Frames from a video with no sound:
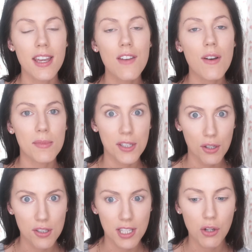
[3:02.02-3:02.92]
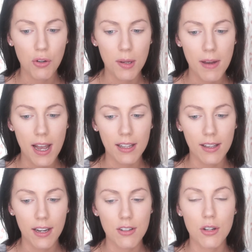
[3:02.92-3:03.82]
if I'm still using cream
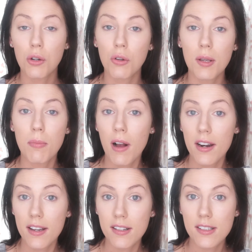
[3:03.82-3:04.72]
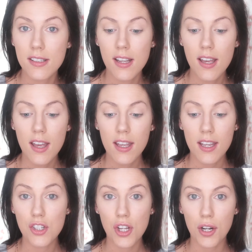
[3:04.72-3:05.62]
highlighter or cream products
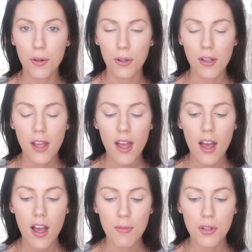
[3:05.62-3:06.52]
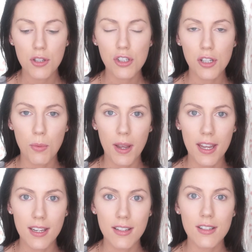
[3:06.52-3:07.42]
in general. Usually
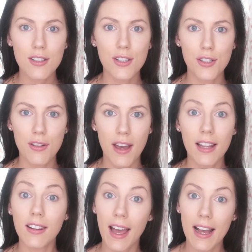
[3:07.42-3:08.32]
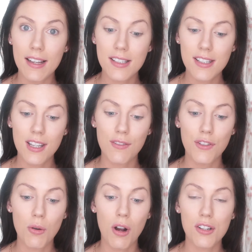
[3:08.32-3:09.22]
wait to do that last
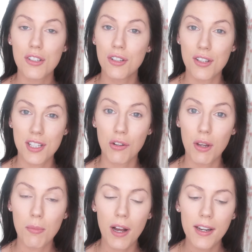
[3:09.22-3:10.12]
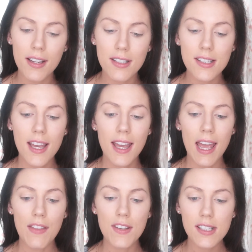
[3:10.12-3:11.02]
if you are still using cream products.
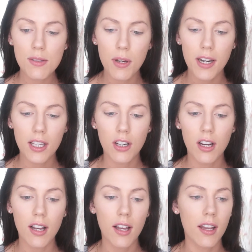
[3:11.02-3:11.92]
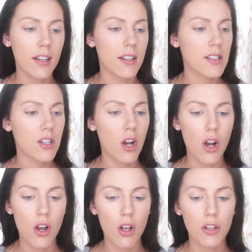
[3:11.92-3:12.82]
And this is one I got. It is
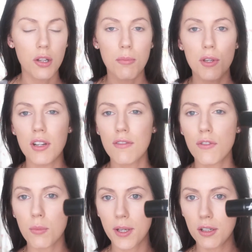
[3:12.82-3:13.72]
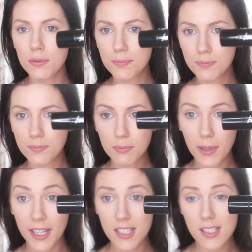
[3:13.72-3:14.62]
called Beauty For Real
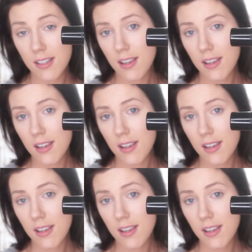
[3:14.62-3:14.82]
brand.